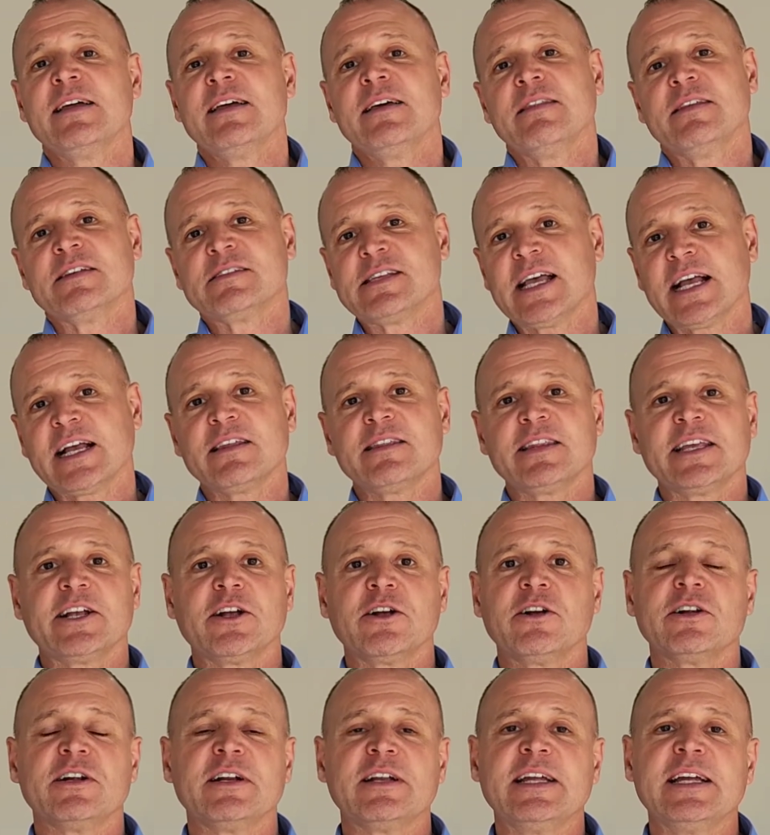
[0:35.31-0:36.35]
The second thing you're
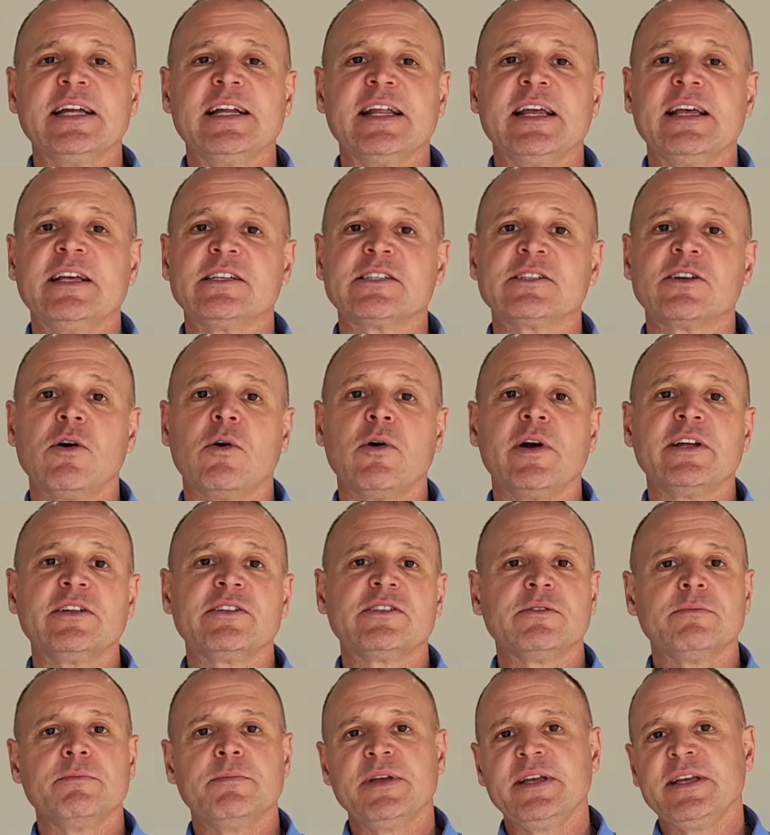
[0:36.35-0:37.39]
going to need is going
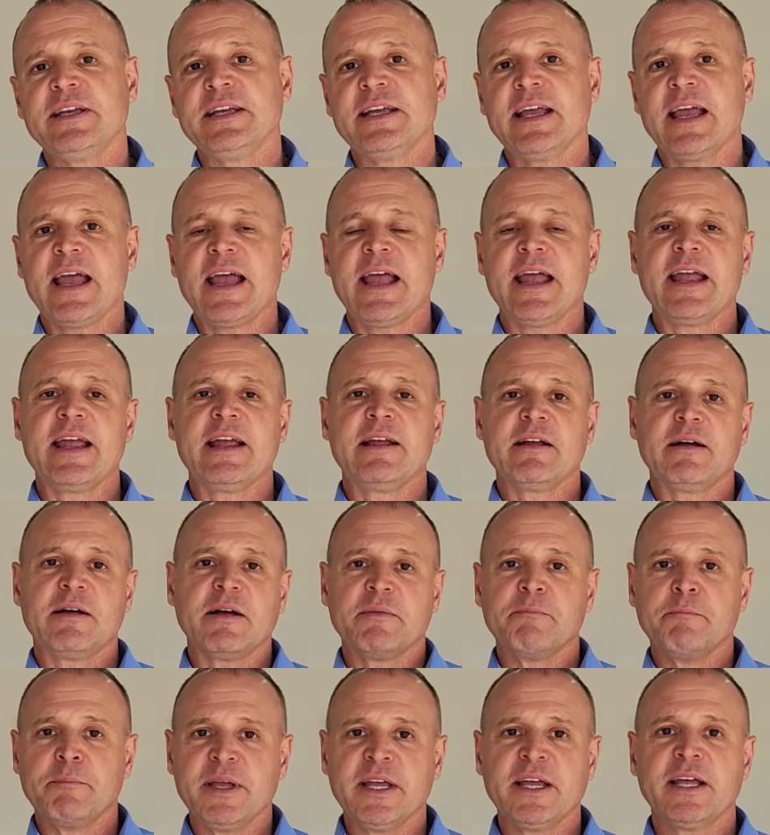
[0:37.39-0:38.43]
to be a
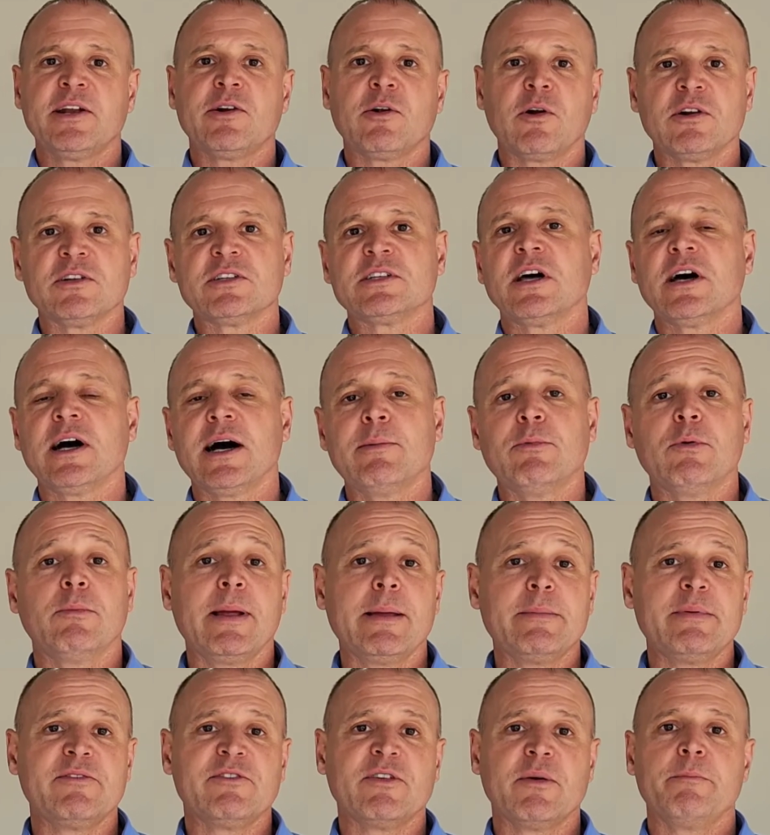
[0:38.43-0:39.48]
bin or a tub or
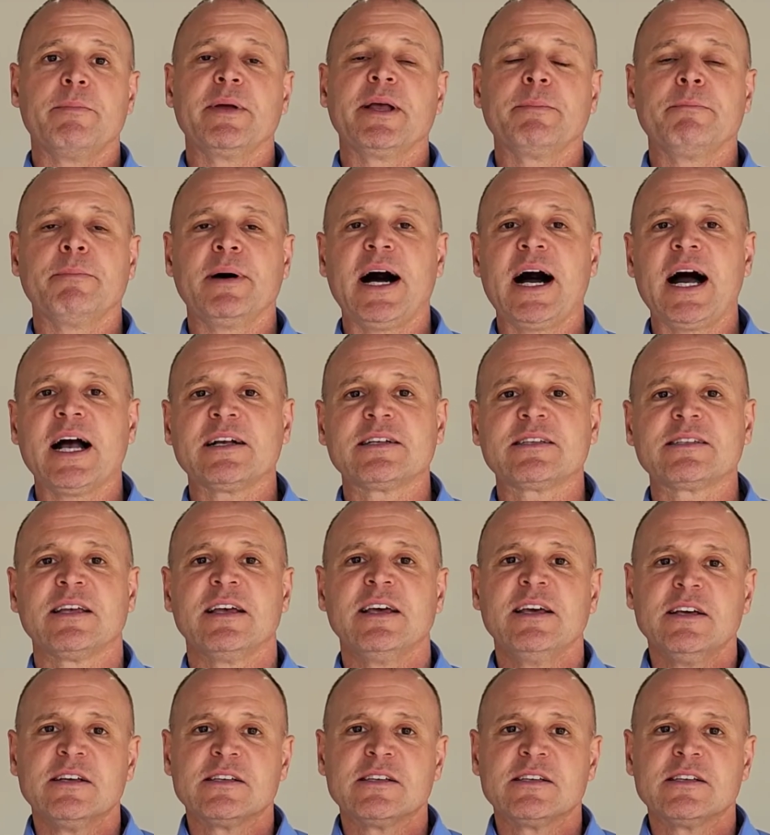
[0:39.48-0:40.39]
maybe even a big box,